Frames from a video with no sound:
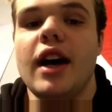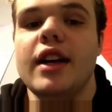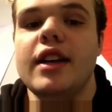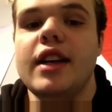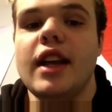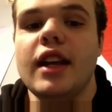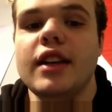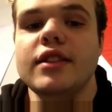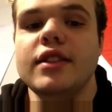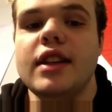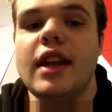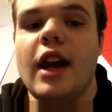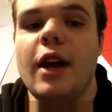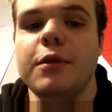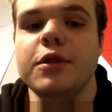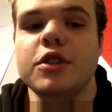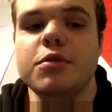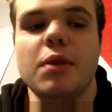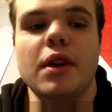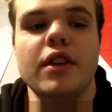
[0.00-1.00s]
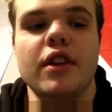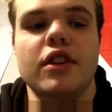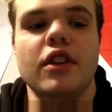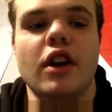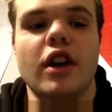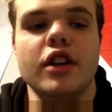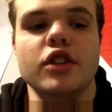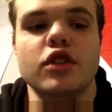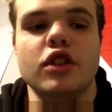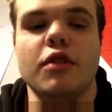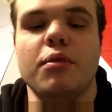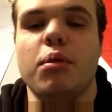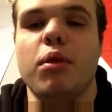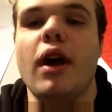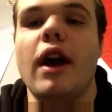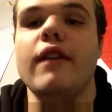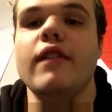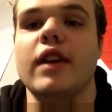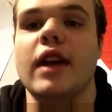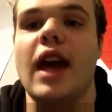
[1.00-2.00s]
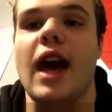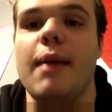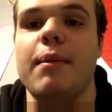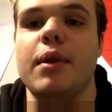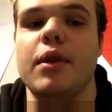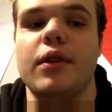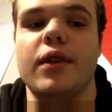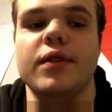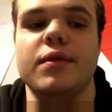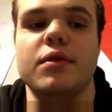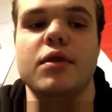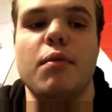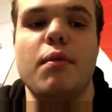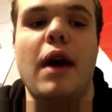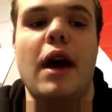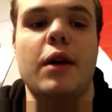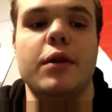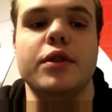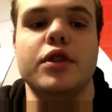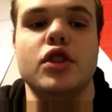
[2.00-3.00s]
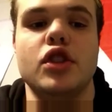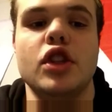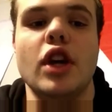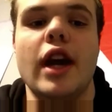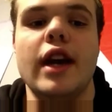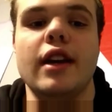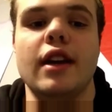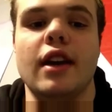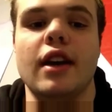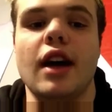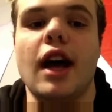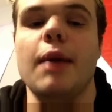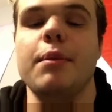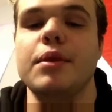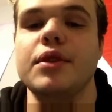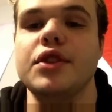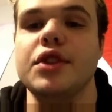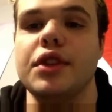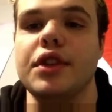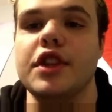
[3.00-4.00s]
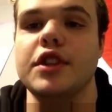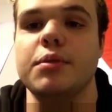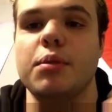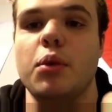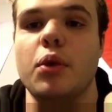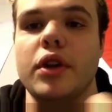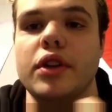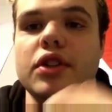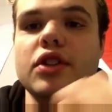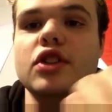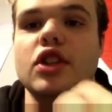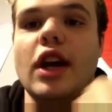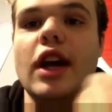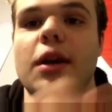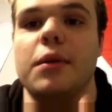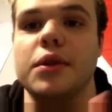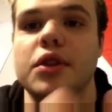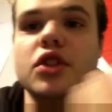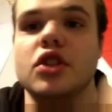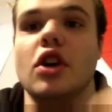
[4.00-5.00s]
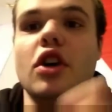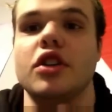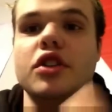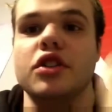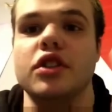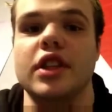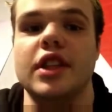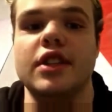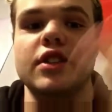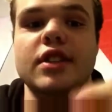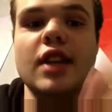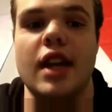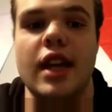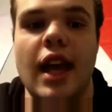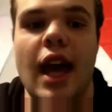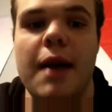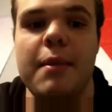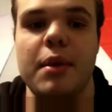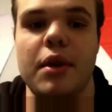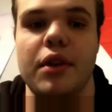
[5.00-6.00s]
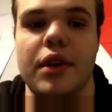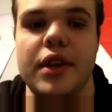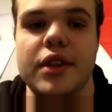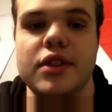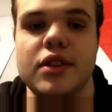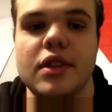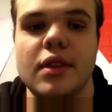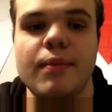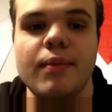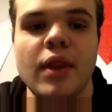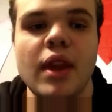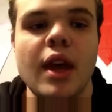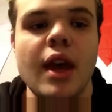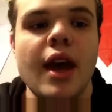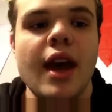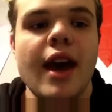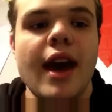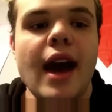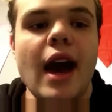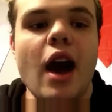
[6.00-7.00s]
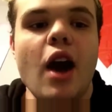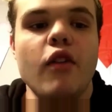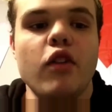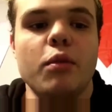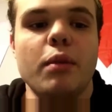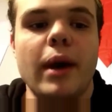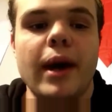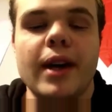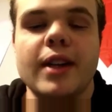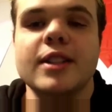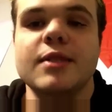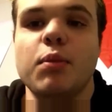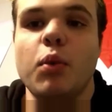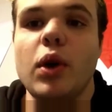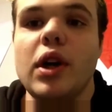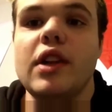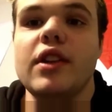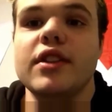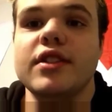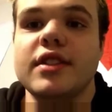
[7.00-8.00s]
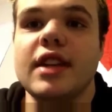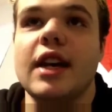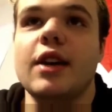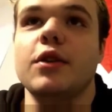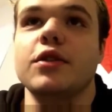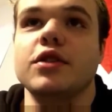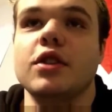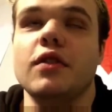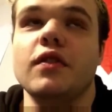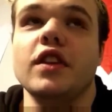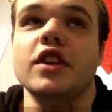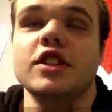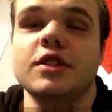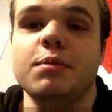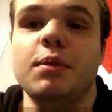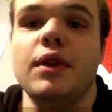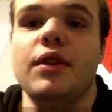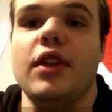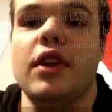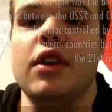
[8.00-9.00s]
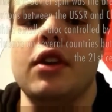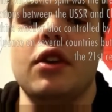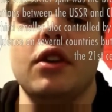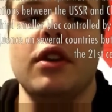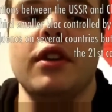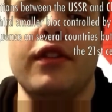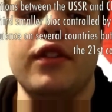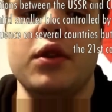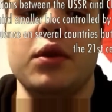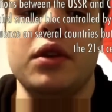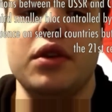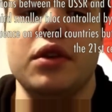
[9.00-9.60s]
Nixon helped spread the doctrine of private capitalism to Mao's China. Up until this point, China was staunchly state capitalist. However, by exploiting the Sino-Soviet split that occurred a few